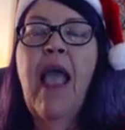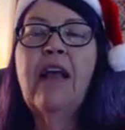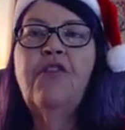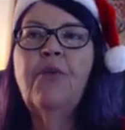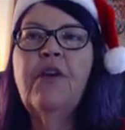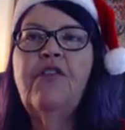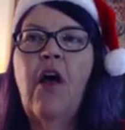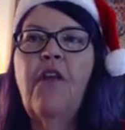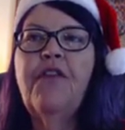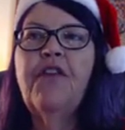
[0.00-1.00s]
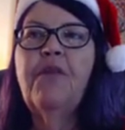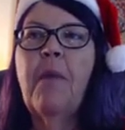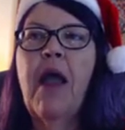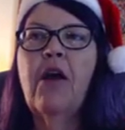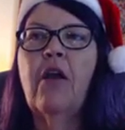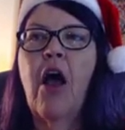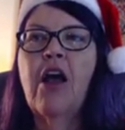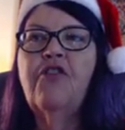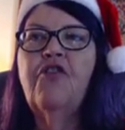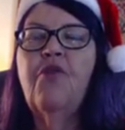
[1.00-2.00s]
As a result, this buyer
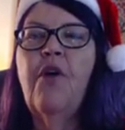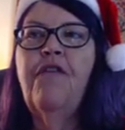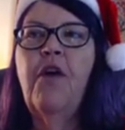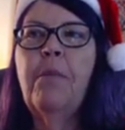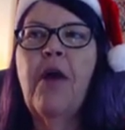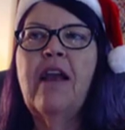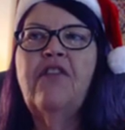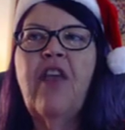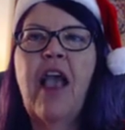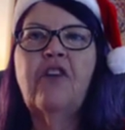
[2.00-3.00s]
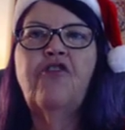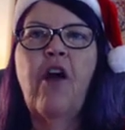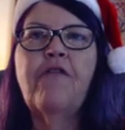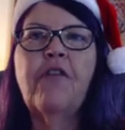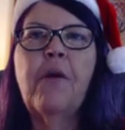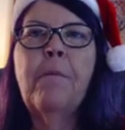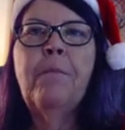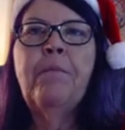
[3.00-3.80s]
lost to a full price cash offer.